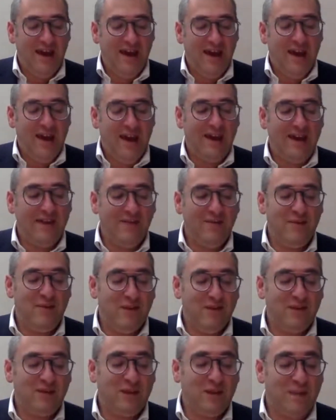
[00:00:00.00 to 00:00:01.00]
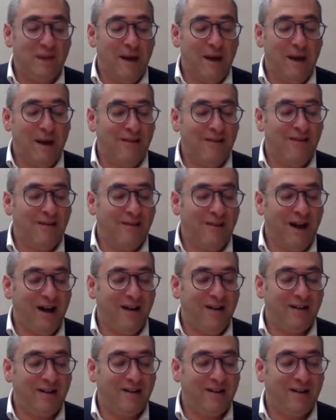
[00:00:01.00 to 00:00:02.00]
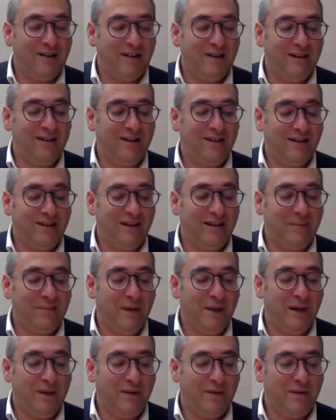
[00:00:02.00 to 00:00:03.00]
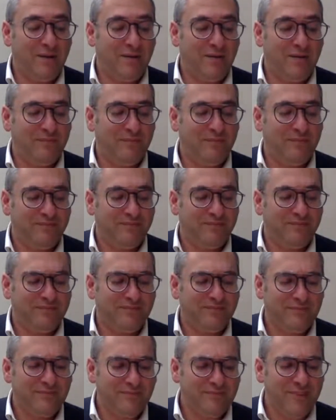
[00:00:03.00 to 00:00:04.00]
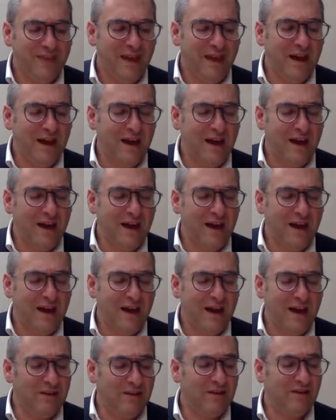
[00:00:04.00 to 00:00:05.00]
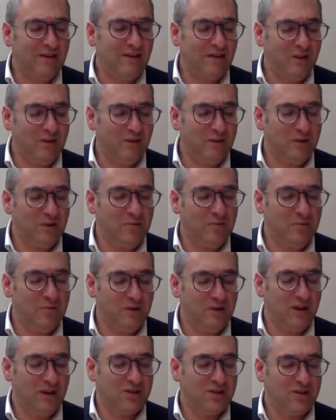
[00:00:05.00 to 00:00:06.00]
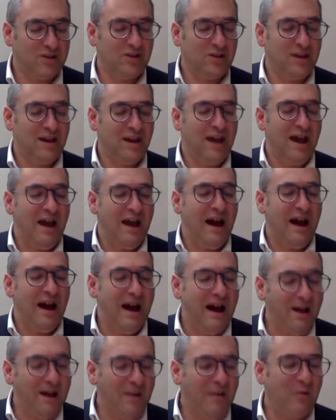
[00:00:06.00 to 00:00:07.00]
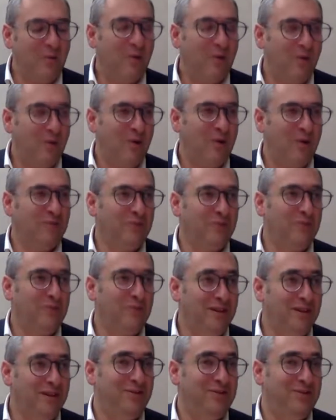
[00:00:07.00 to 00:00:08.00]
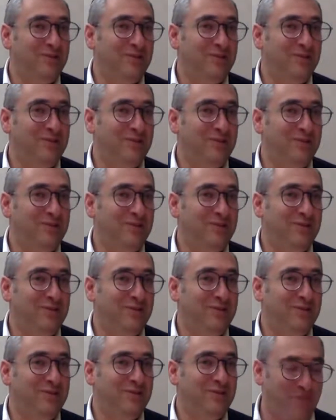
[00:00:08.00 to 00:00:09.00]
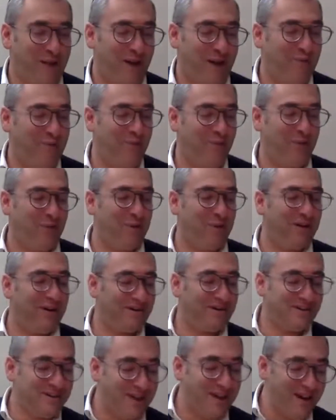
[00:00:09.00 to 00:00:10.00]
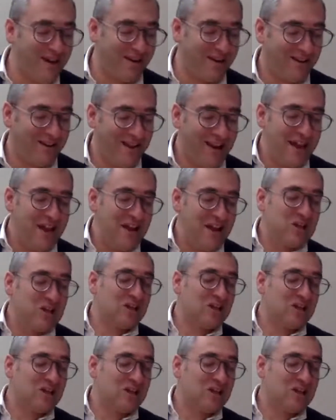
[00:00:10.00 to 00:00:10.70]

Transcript: And even though Hashem hardened their heart, they say to Paro, and Masai is a Mokesh. How long do these Jews have to be a problem thorn in our side?